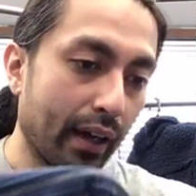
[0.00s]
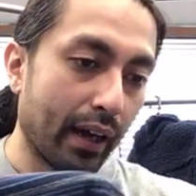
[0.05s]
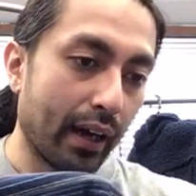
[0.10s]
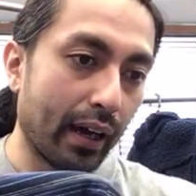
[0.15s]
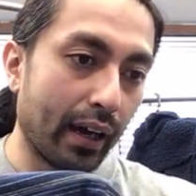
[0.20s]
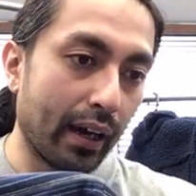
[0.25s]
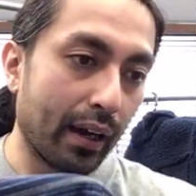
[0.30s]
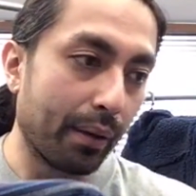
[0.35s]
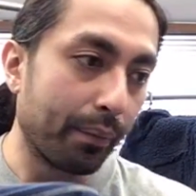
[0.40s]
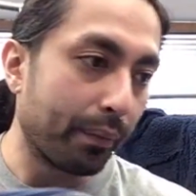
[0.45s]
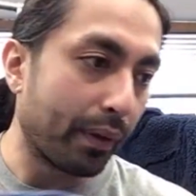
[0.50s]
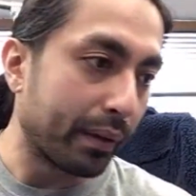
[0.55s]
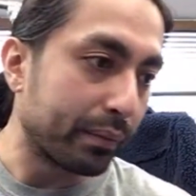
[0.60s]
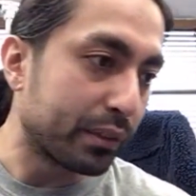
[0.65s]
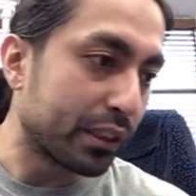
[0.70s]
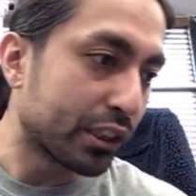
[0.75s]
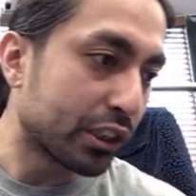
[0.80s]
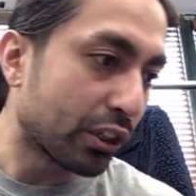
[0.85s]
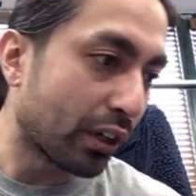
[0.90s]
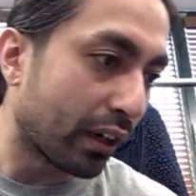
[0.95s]
Um, I'm
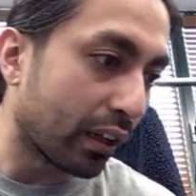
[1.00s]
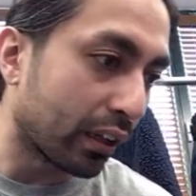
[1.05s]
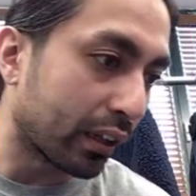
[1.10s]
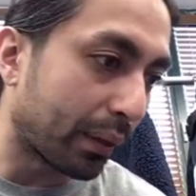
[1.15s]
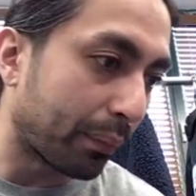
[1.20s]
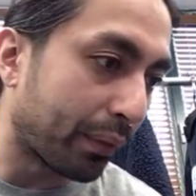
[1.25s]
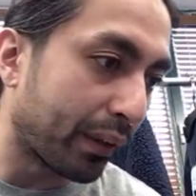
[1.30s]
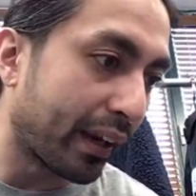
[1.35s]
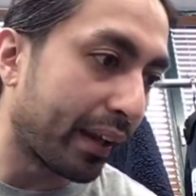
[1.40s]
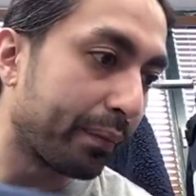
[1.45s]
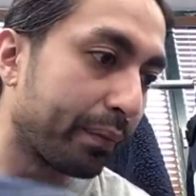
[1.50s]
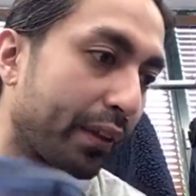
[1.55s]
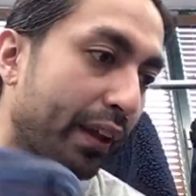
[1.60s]
just trying to look up the name.